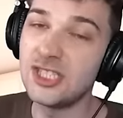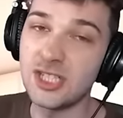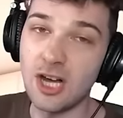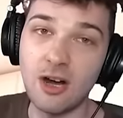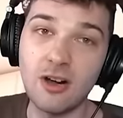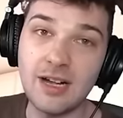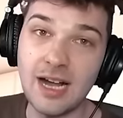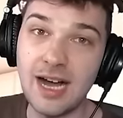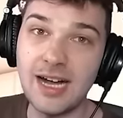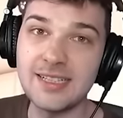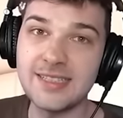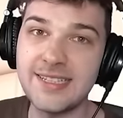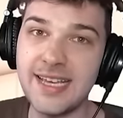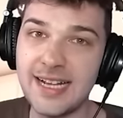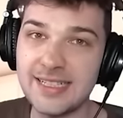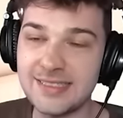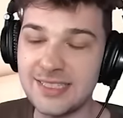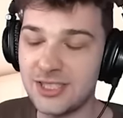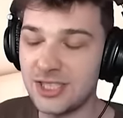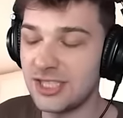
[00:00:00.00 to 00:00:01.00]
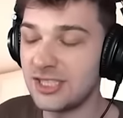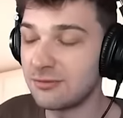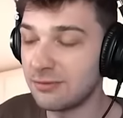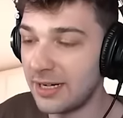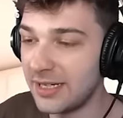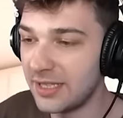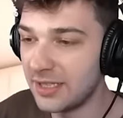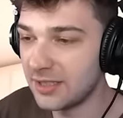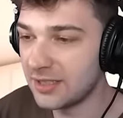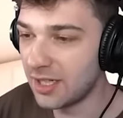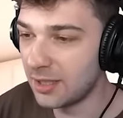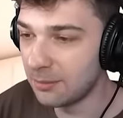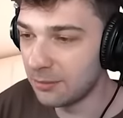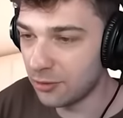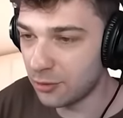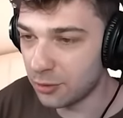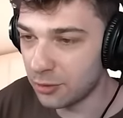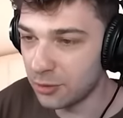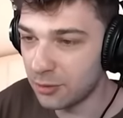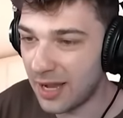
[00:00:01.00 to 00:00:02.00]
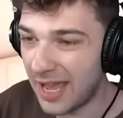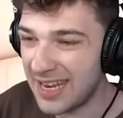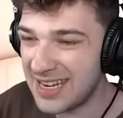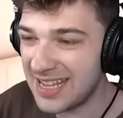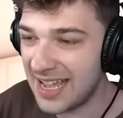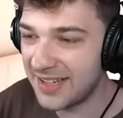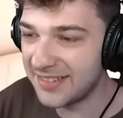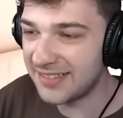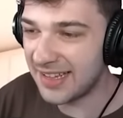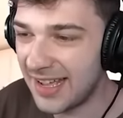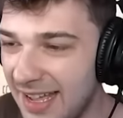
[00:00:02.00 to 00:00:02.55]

She's all contacted. She's ready to come through. And guys,